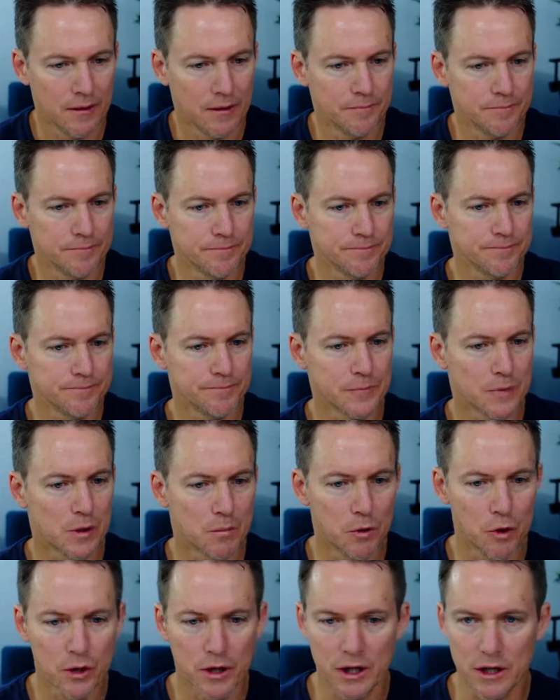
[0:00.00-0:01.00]
Good
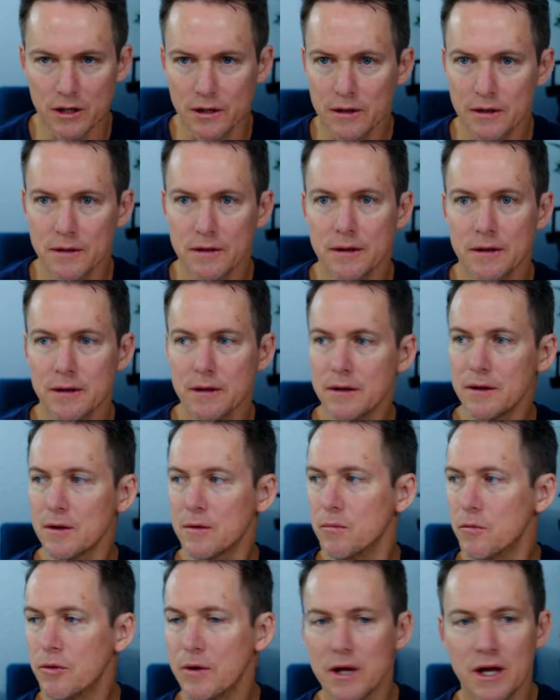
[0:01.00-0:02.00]
morning.
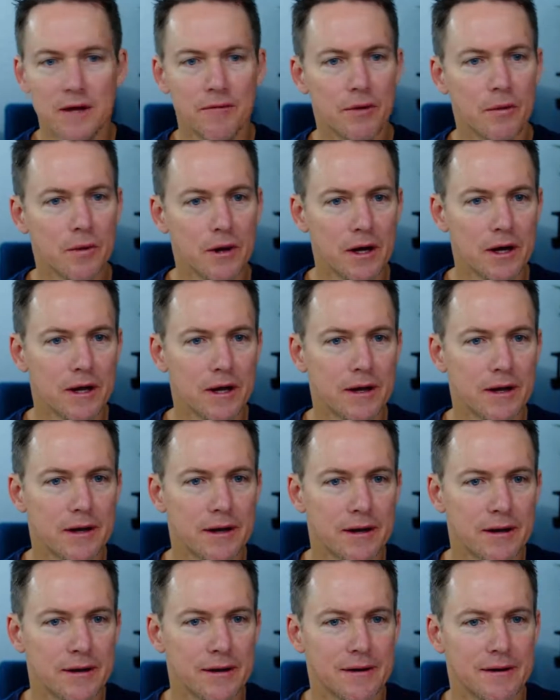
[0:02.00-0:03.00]
Good morning, everyone.
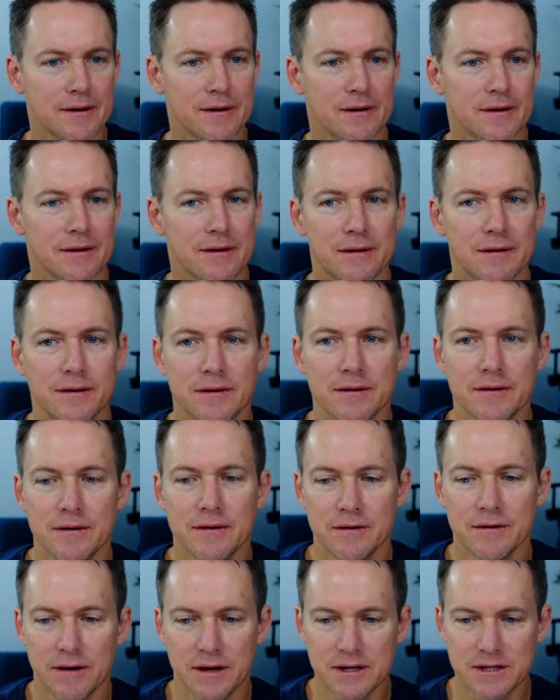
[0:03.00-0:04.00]

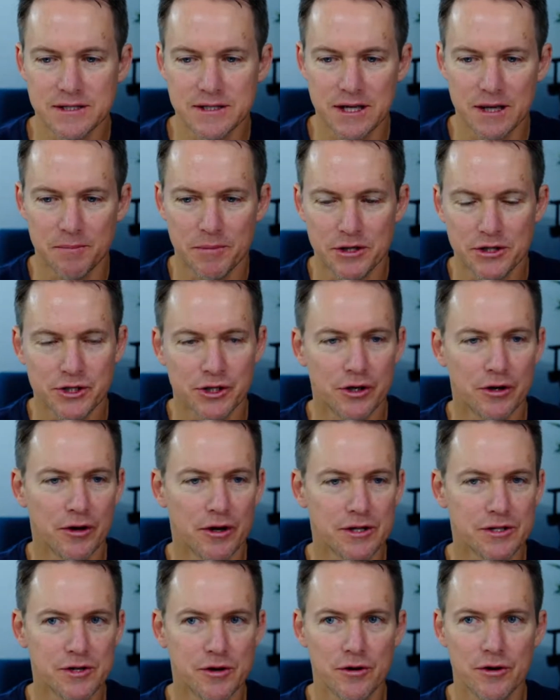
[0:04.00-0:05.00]
Great to see a bunch of you
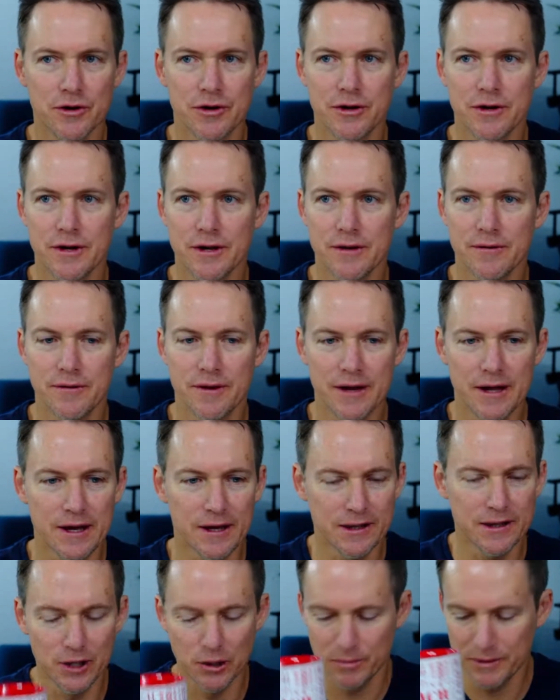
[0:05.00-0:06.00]
guys on right now.
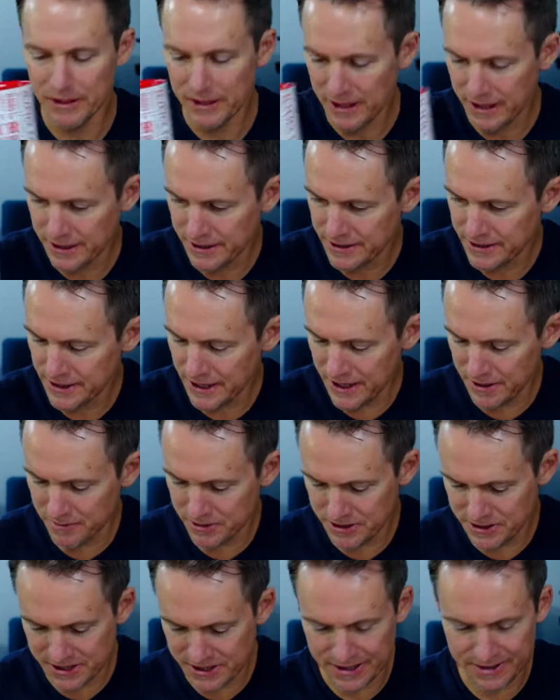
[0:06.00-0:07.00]
A little bit later today,
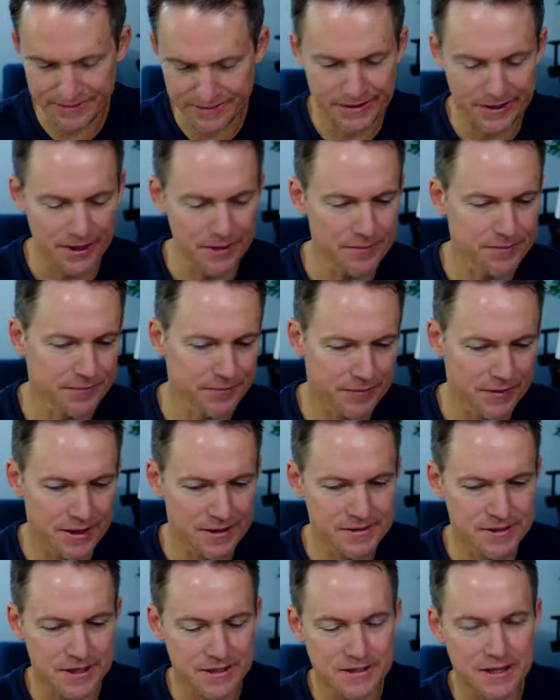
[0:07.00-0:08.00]
but,
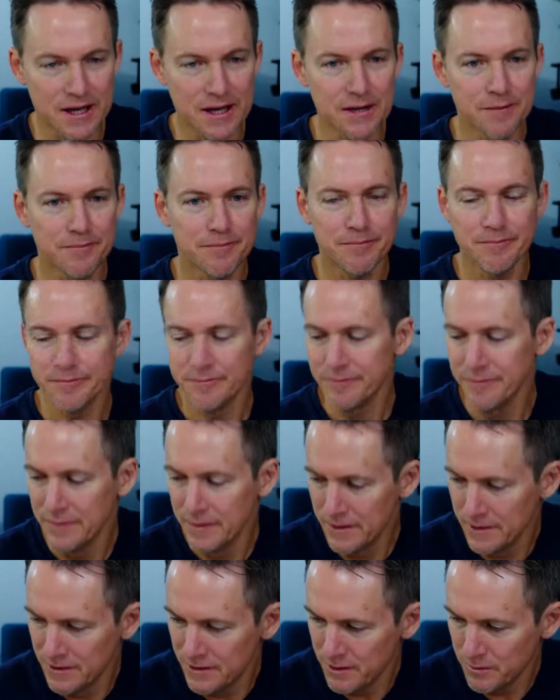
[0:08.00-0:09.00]
as they say,
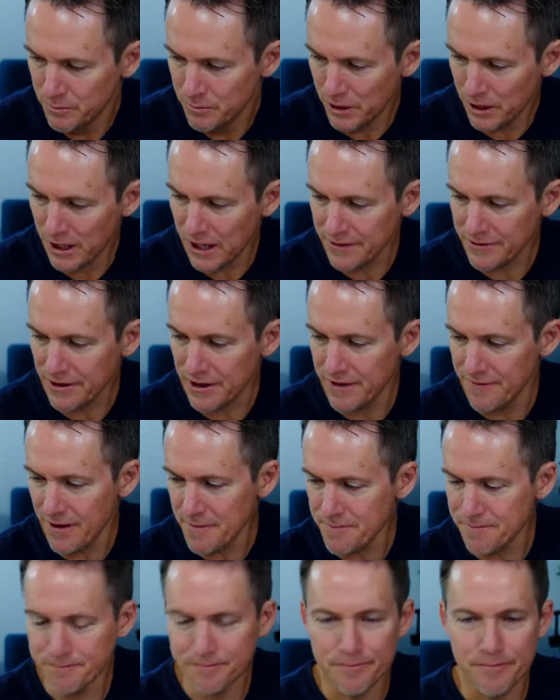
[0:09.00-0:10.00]
better late than never.
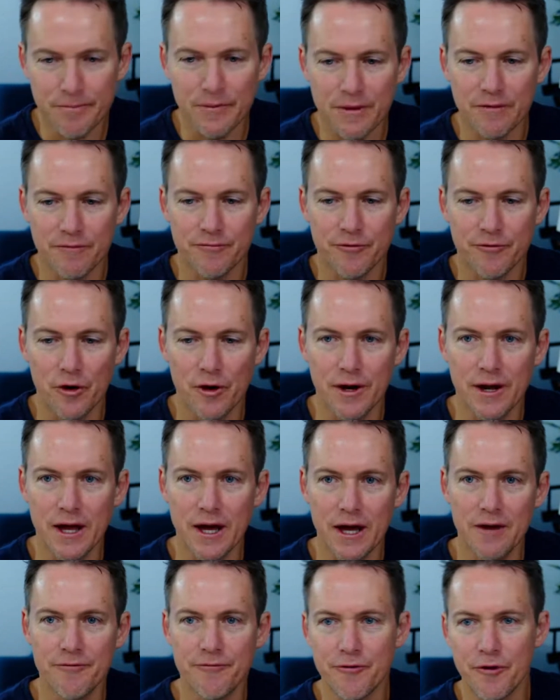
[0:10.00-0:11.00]

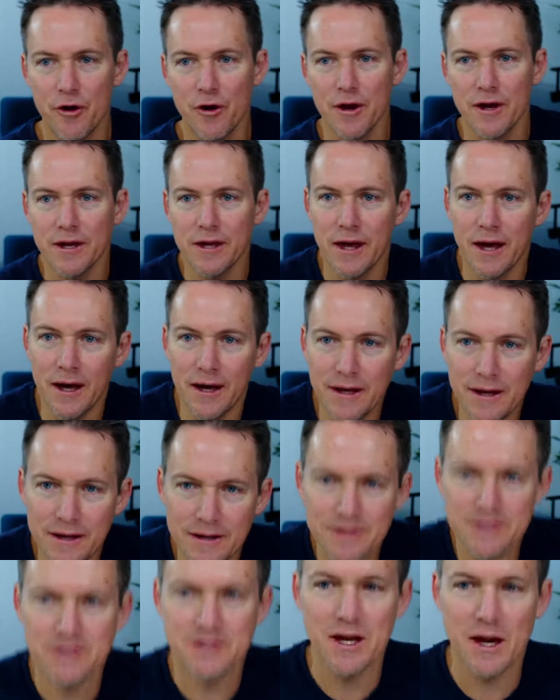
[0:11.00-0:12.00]
Friday,
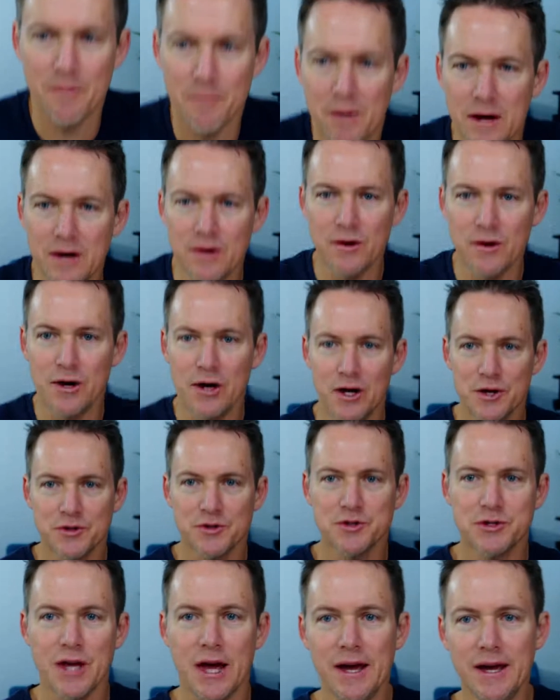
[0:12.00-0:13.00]
as some
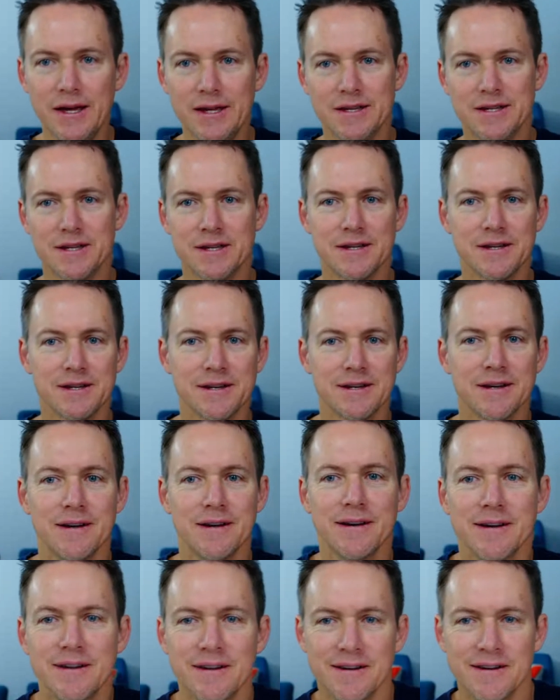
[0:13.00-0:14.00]
say it.
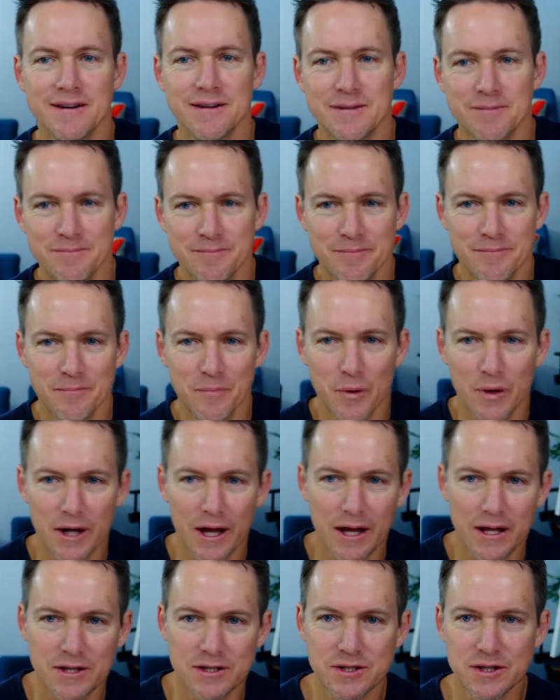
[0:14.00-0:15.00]
Morning,
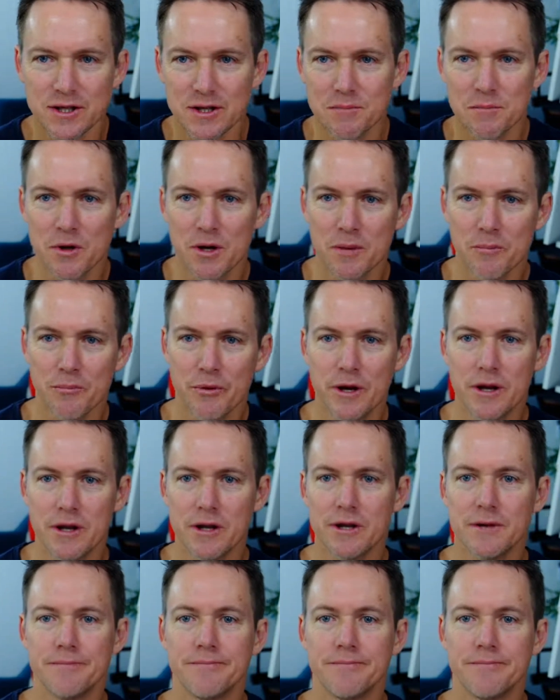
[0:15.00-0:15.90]
Alison. Morning, Brendan.